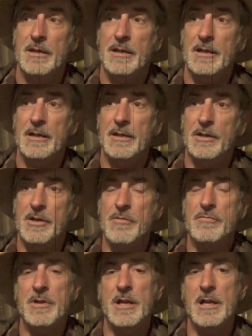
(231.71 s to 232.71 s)
And the
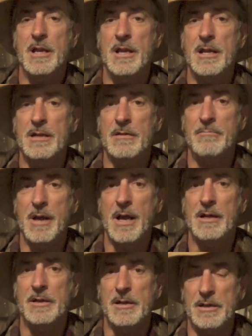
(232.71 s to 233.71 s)
coat they handed
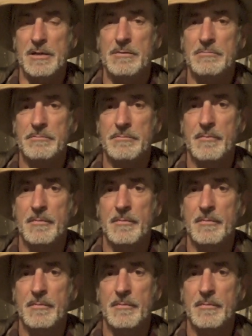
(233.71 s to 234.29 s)
back to him,